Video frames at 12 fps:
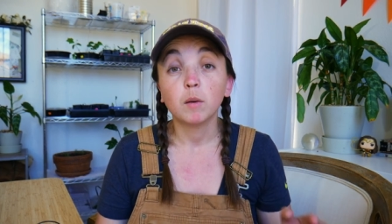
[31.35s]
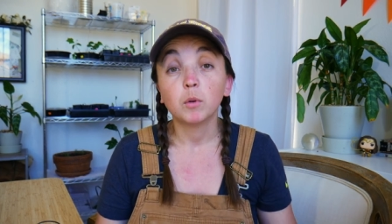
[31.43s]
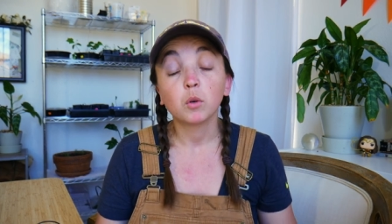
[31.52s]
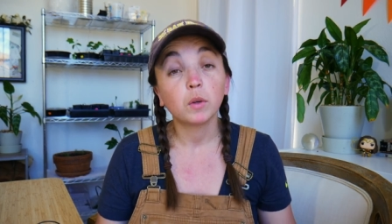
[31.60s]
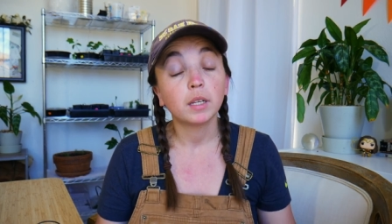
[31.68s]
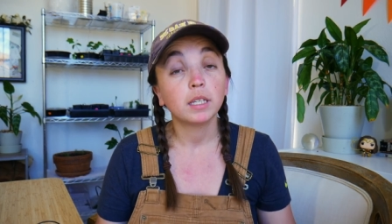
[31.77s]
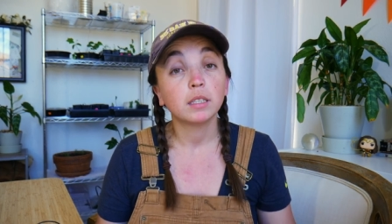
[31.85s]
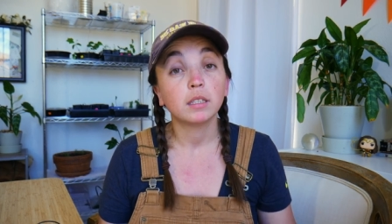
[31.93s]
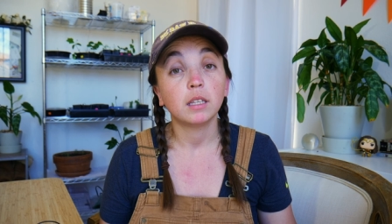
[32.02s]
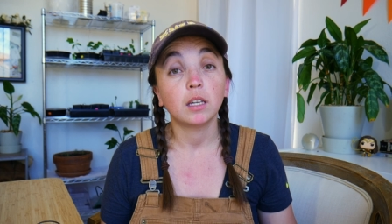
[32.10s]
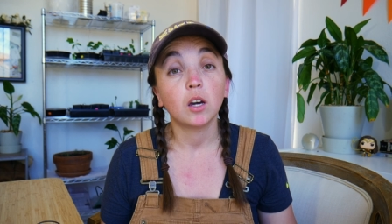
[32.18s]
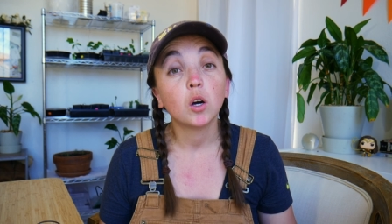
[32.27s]
Milkweed is
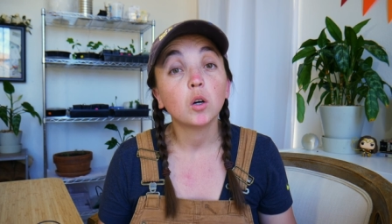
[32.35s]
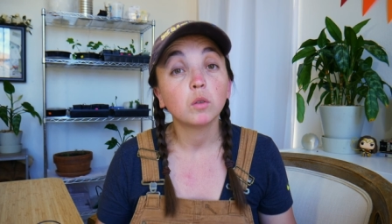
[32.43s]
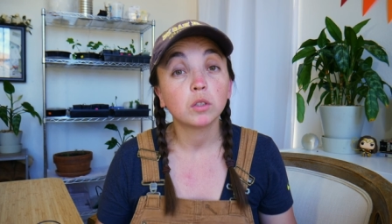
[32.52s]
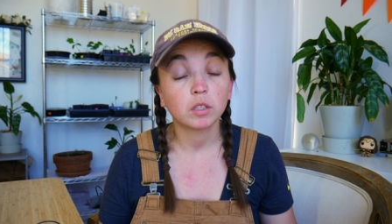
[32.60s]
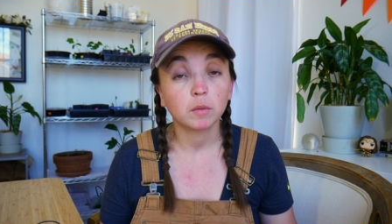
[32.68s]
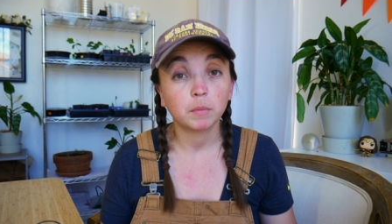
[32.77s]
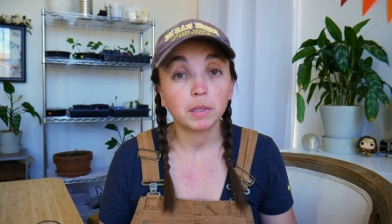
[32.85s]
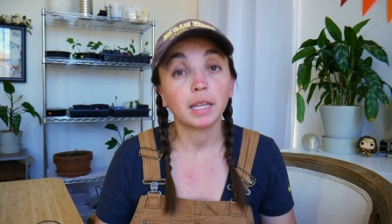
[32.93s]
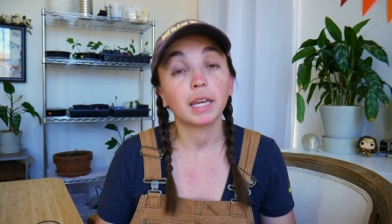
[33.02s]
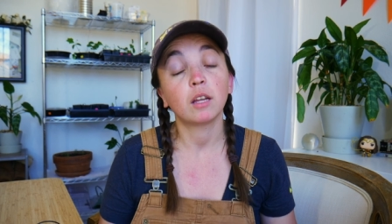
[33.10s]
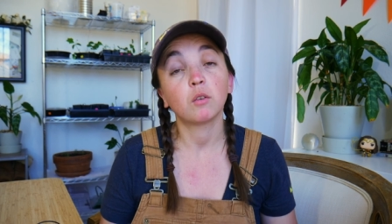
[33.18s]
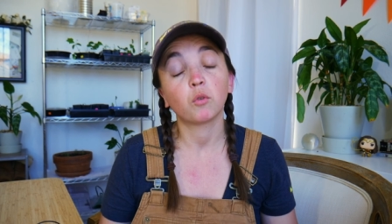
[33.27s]
the host
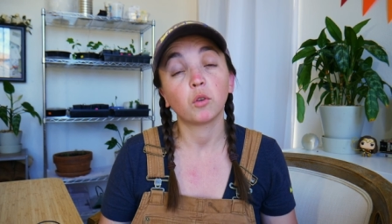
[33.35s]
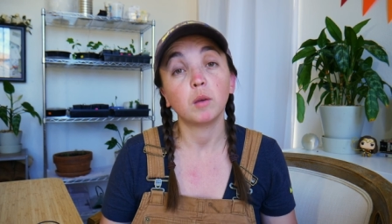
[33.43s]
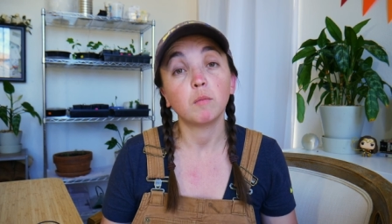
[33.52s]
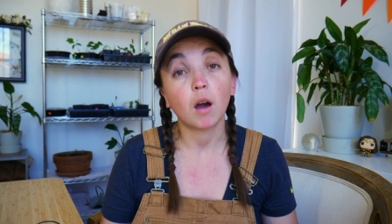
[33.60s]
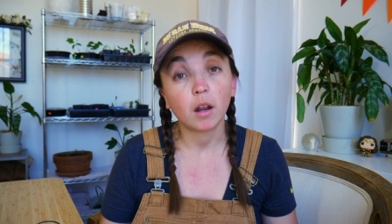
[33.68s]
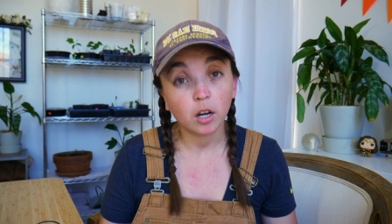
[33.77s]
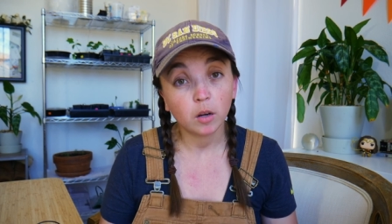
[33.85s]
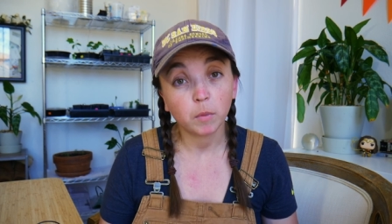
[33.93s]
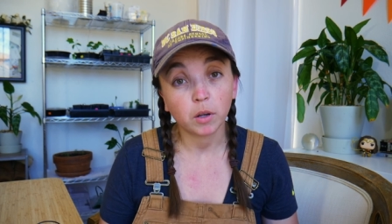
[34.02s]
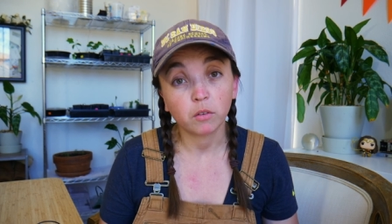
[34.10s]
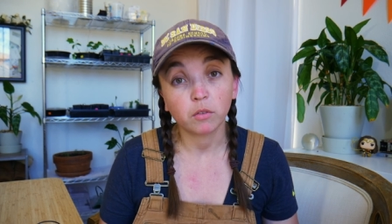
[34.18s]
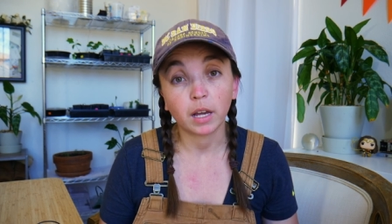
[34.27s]
plant for the monarch
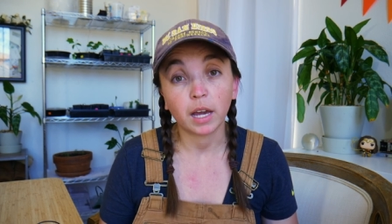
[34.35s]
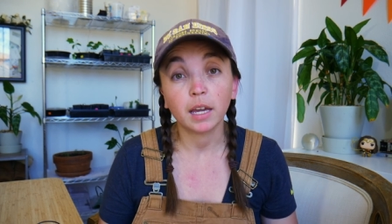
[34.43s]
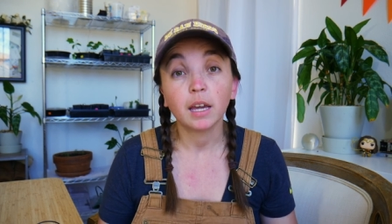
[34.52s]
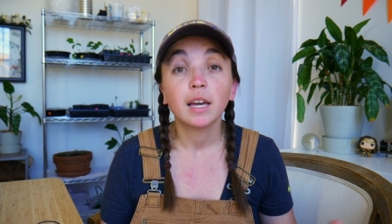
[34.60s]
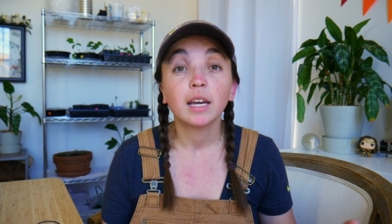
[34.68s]
butterfly